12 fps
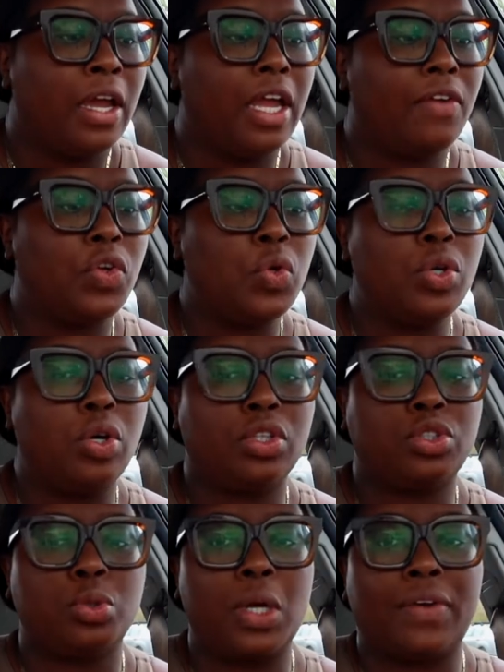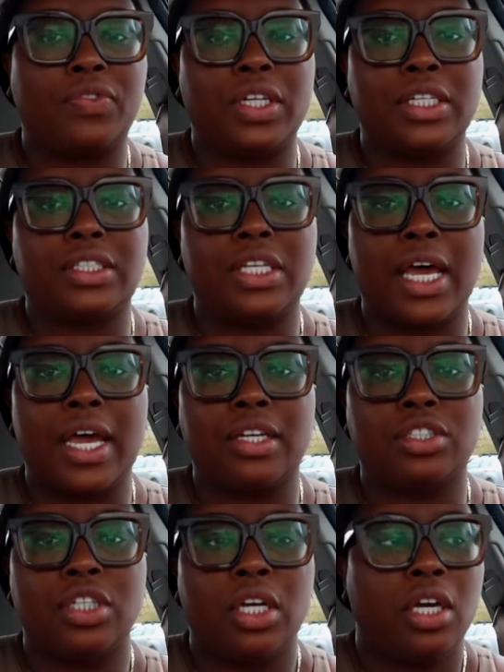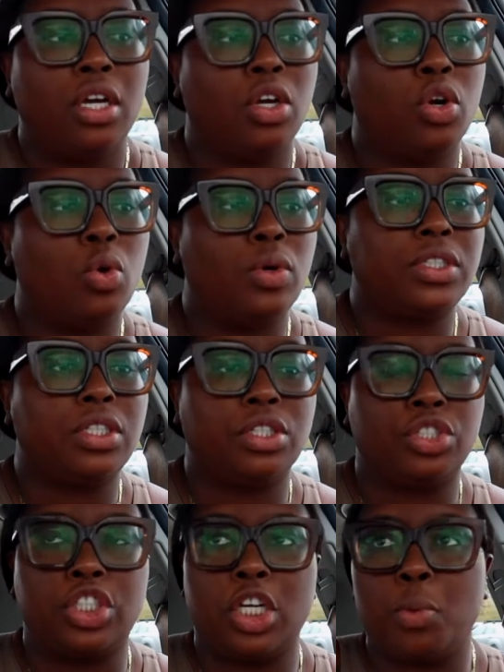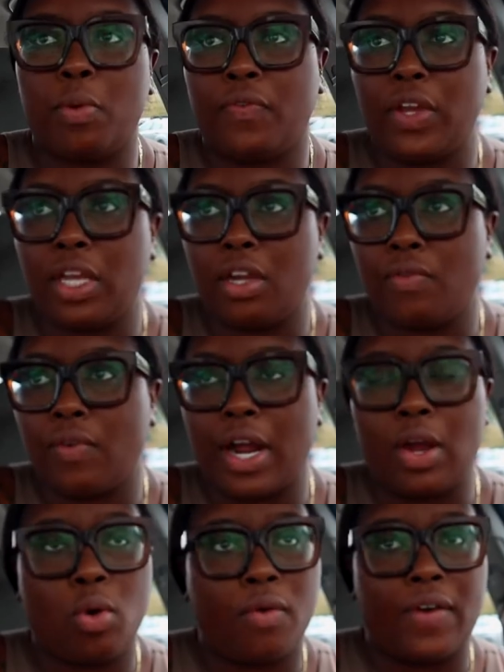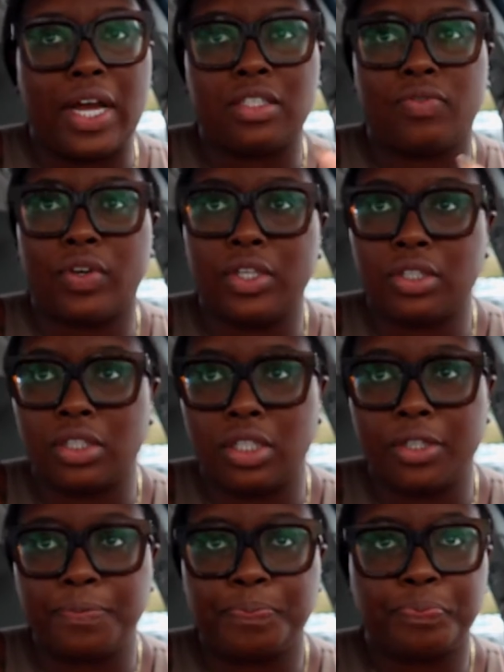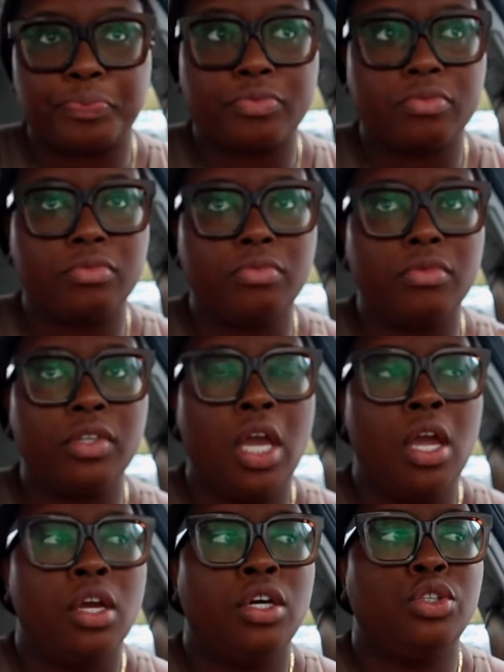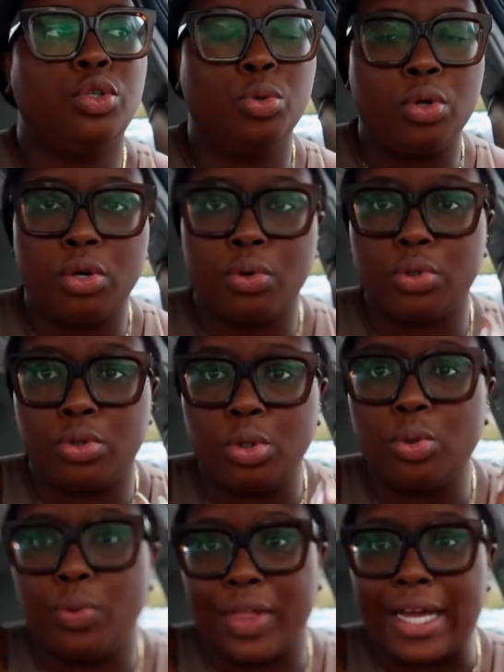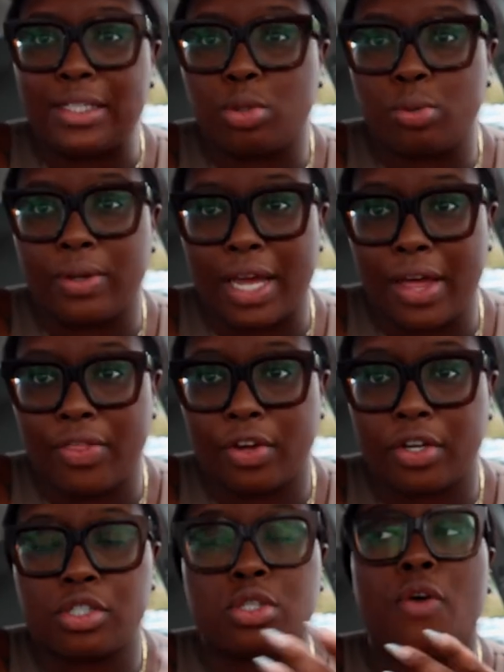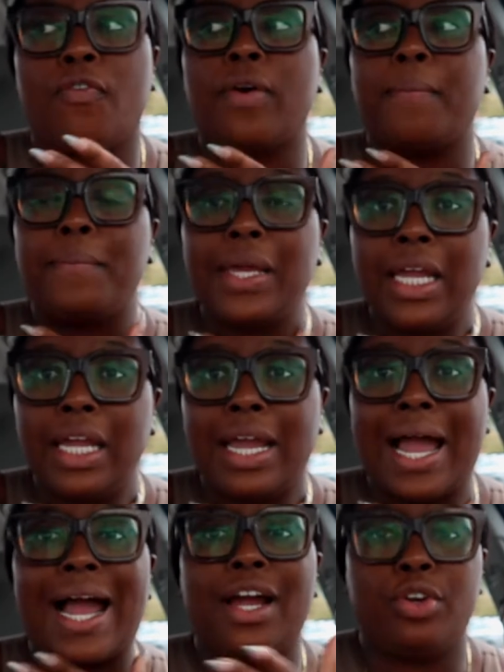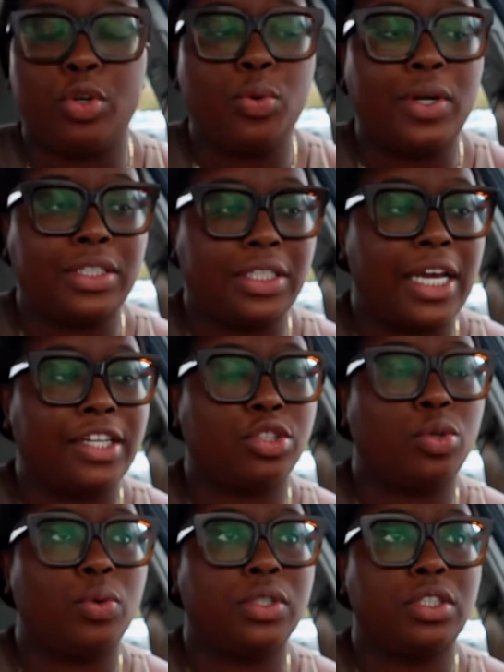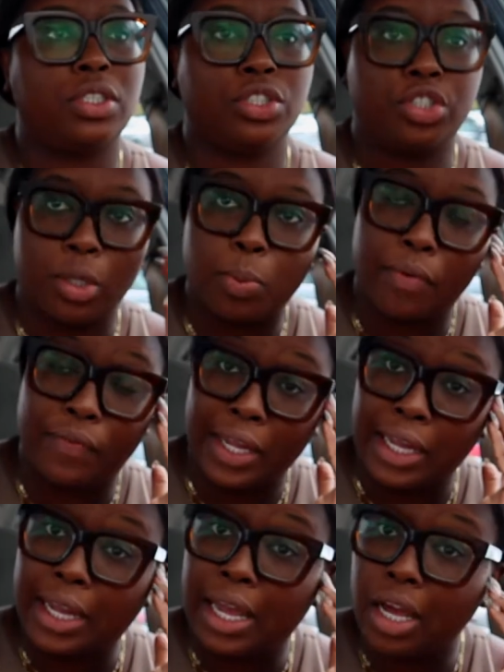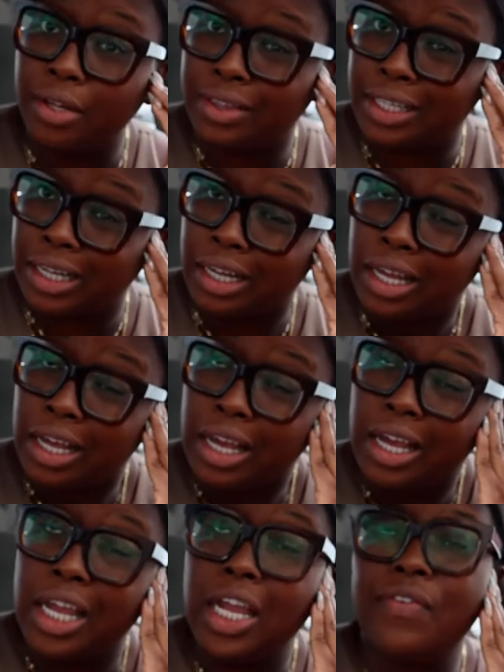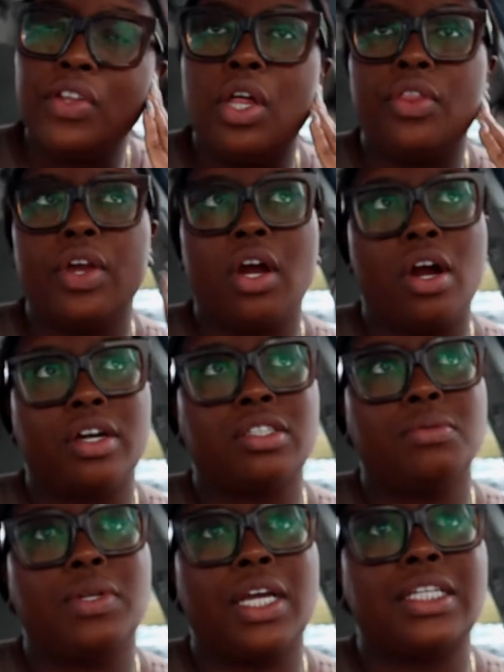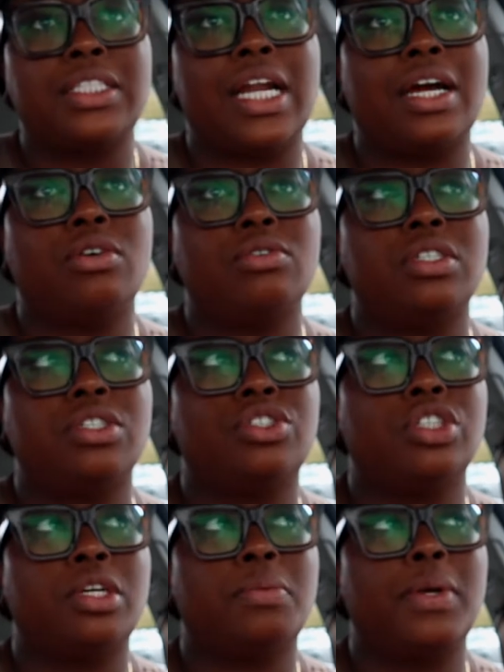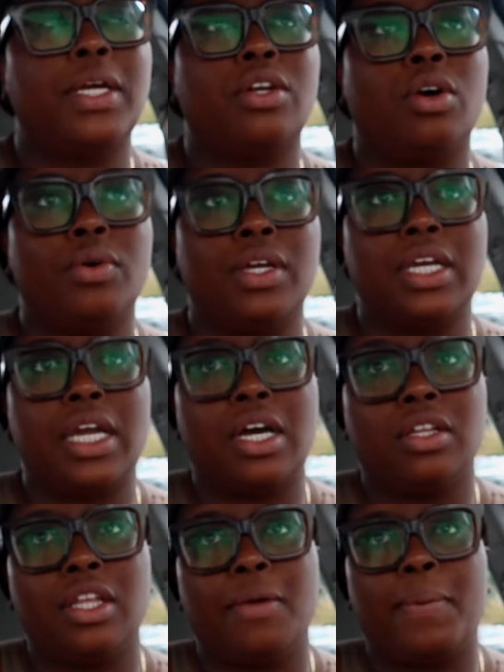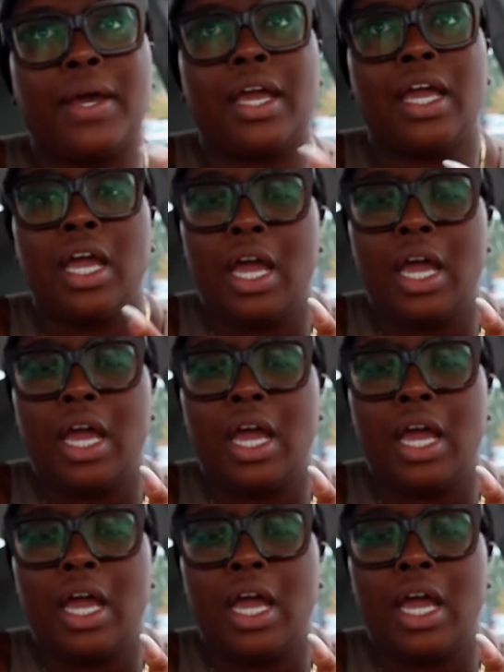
if you know that you have to attach going to the gym with eating right or vice versa, do don't do that together. So for me, I do attach going to the gym with eating healthy. Even though there are some days that I go to the gym and don't eat healthy, but